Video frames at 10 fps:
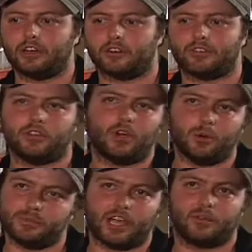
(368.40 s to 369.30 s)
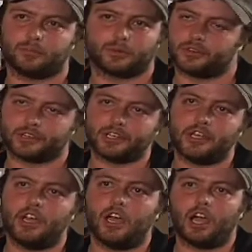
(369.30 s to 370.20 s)
are the hometown brewery
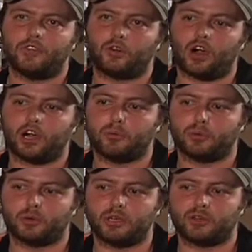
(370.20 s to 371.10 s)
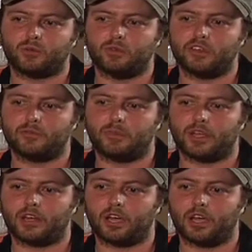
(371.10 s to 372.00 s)
of Ohio Brew Week, we've
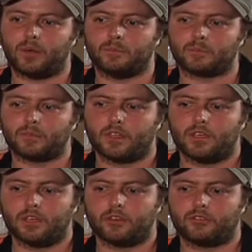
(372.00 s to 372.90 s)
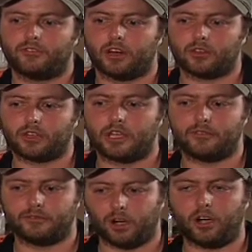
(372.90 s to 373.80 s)
been fairly
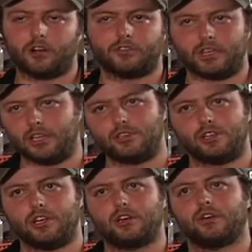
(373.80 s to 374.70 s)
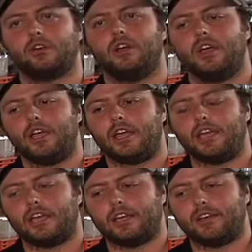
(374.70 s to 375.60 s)
involved each year,
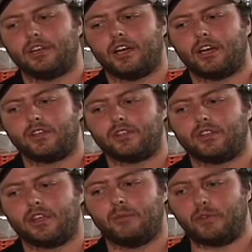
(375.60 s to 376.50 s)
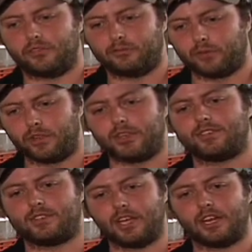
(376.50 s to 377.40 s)
and we've really
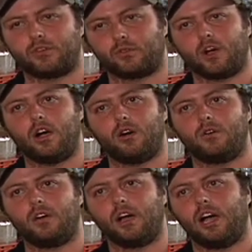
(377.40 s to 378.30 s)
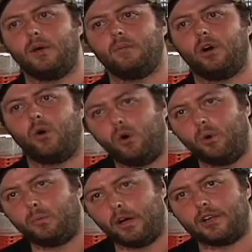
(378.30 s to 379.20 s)
seen it grow a
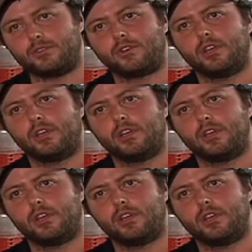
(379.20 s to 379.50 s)
whole bunch.